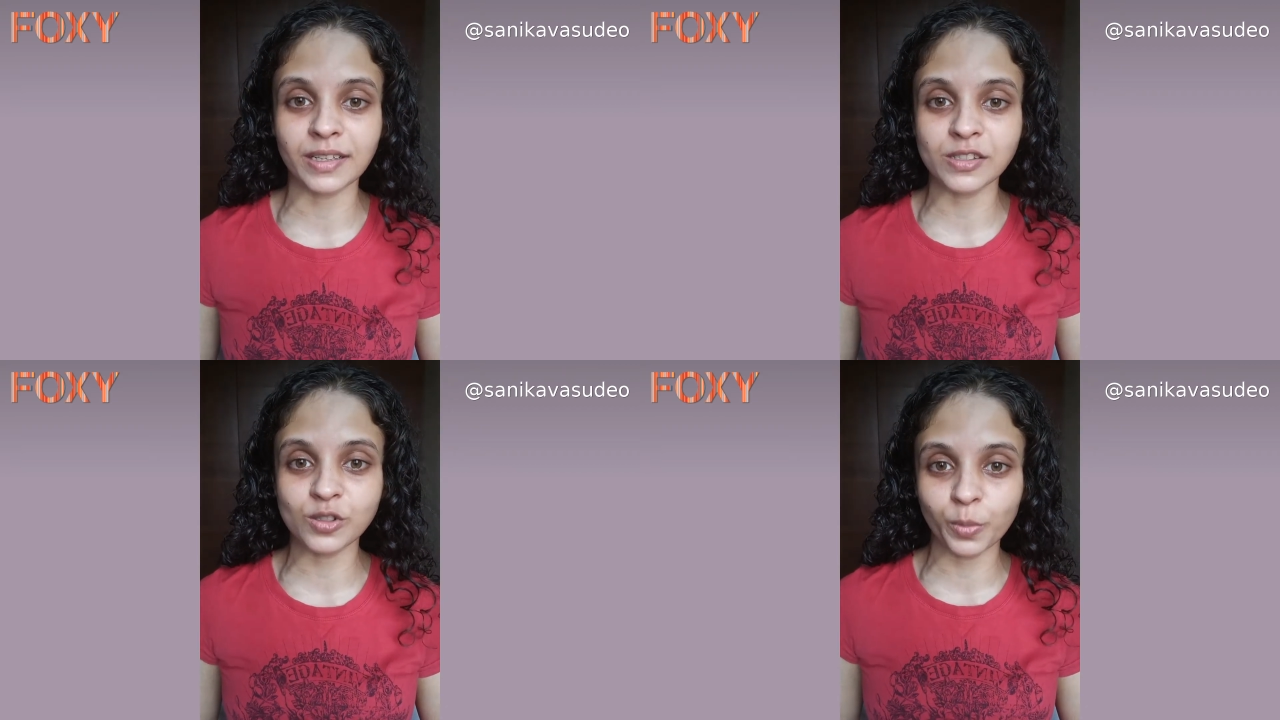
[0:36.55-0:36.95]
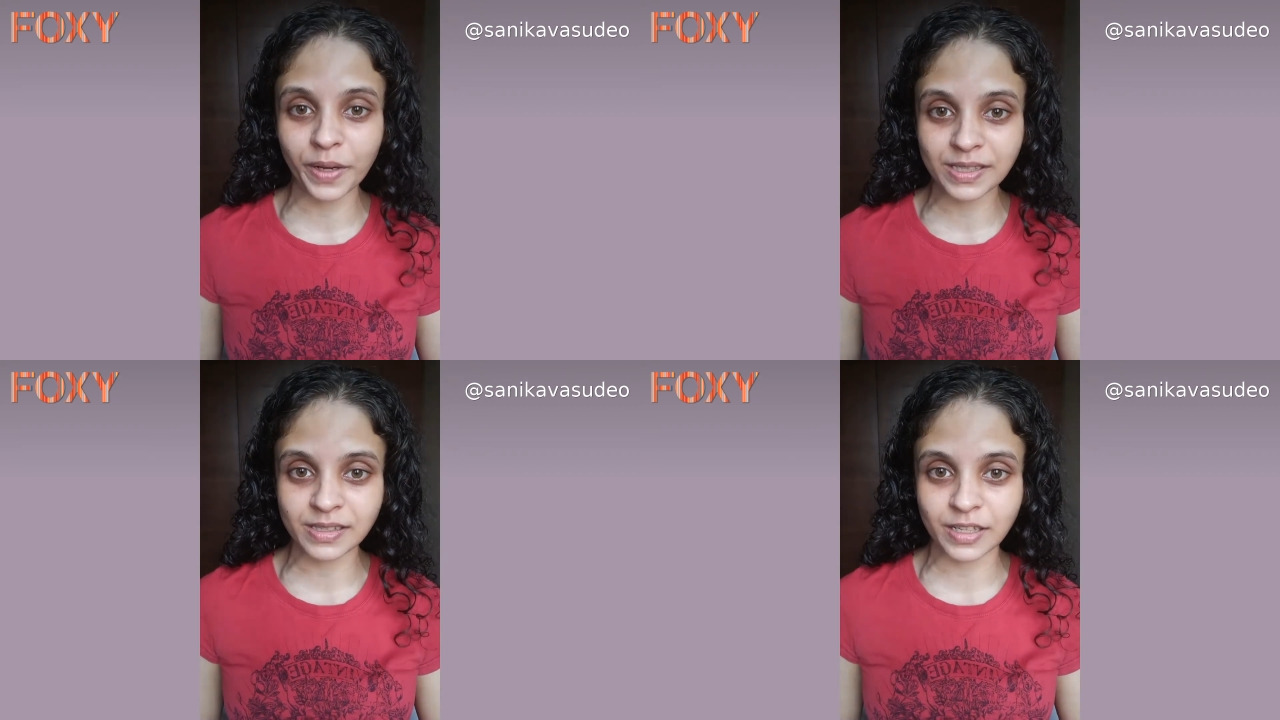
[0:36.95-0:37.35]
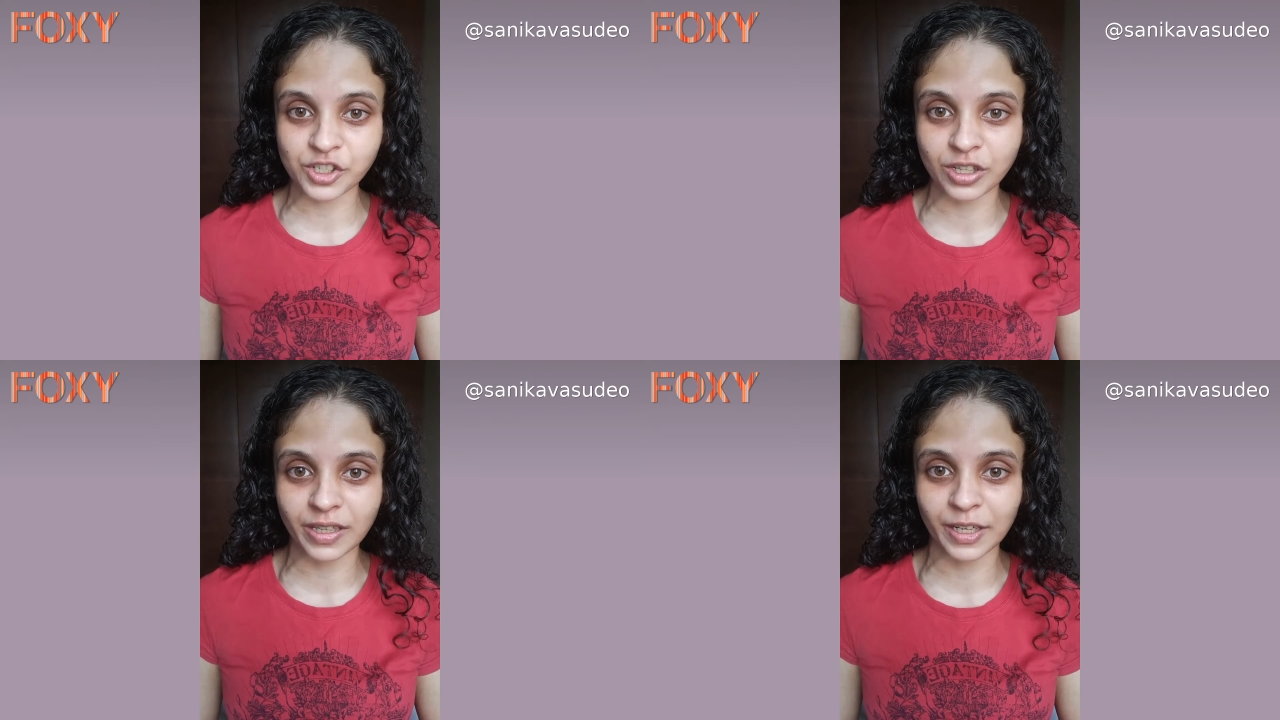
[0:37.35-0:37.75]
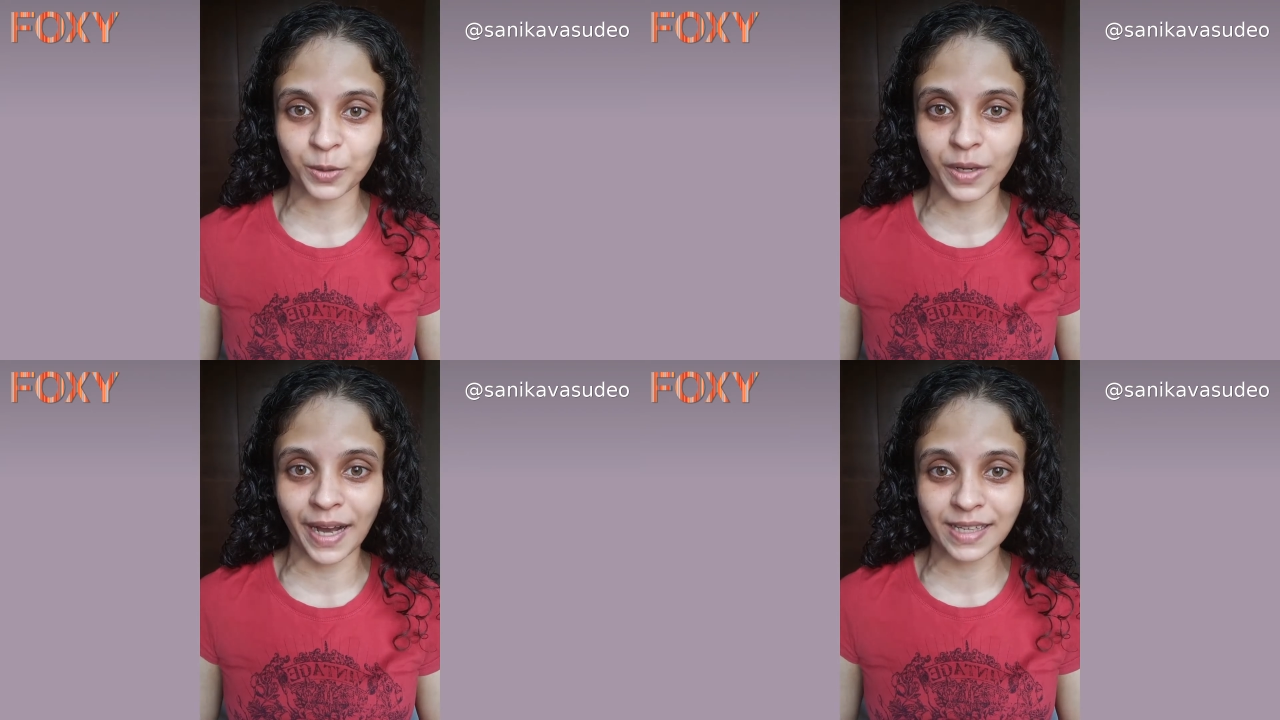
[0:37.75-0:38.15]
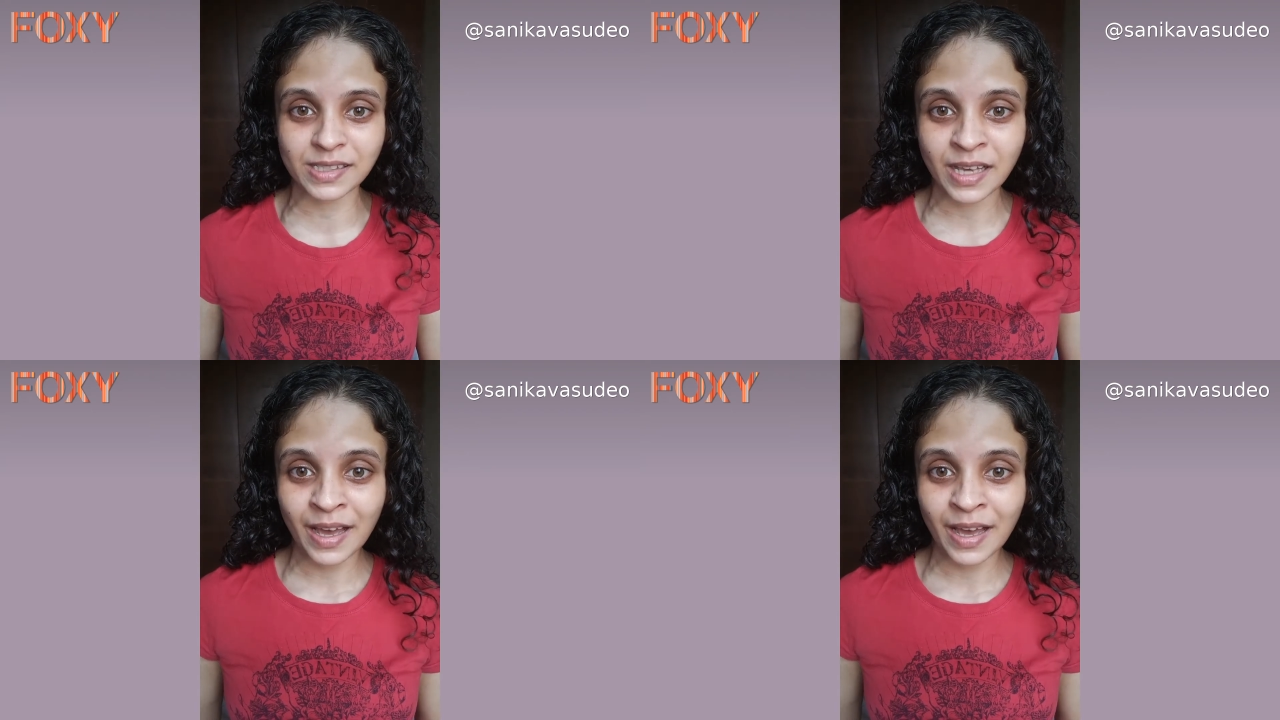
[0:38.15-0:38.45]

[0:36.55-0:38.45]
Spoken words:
it's super essential that you guys